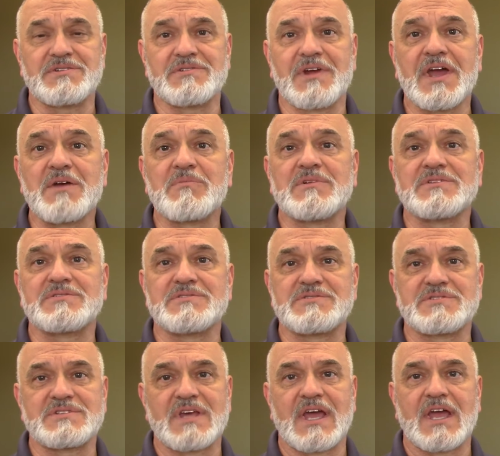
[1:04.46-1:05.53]
you're able to
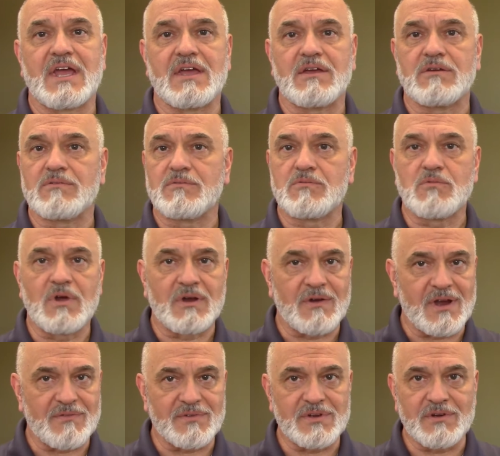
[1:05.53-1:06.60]
stay
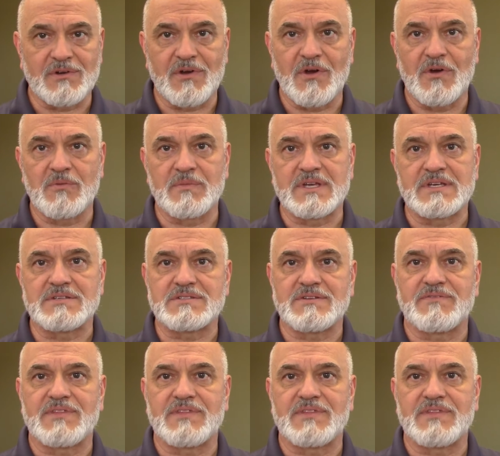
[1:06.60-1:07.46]
wherever your home is,